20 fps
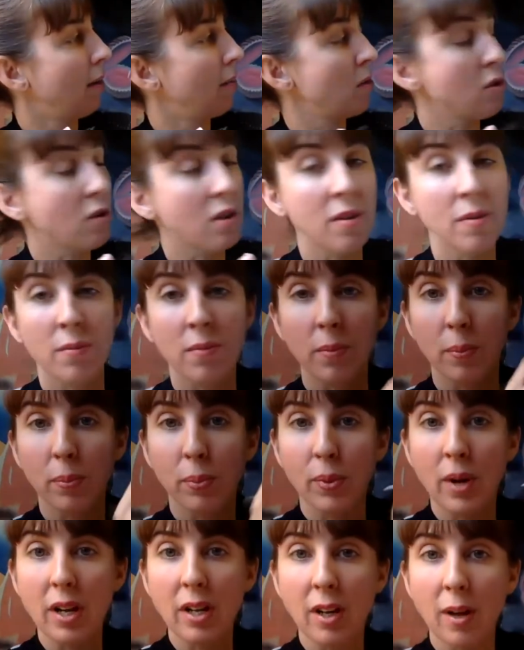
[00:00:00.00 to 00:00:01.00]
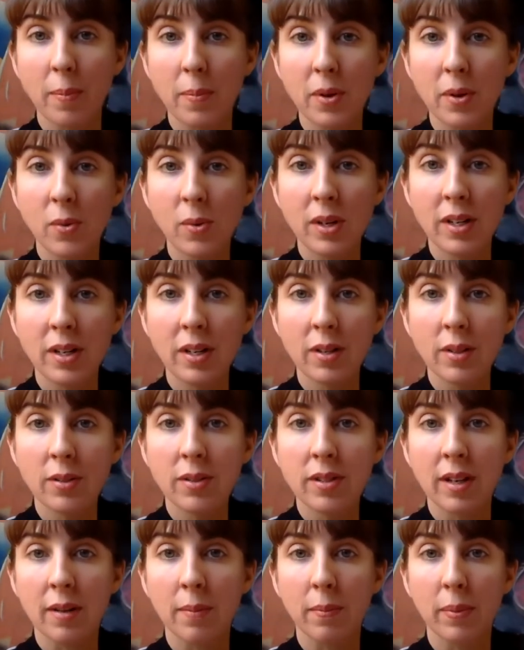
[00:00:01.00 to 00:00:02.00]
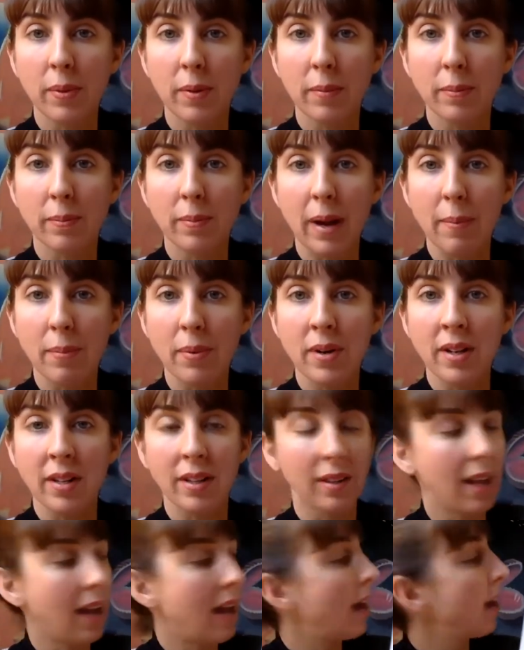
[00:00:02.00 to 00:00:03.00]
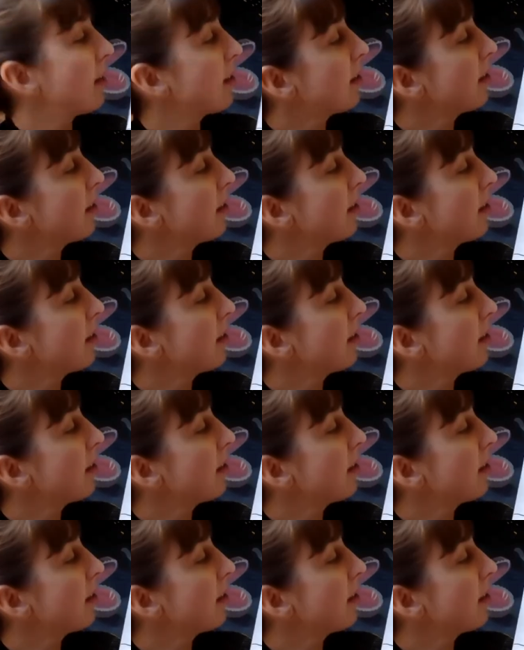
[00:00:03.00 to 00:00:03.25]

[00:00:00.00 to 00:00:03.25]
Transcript: You can break up your windows and by putting lines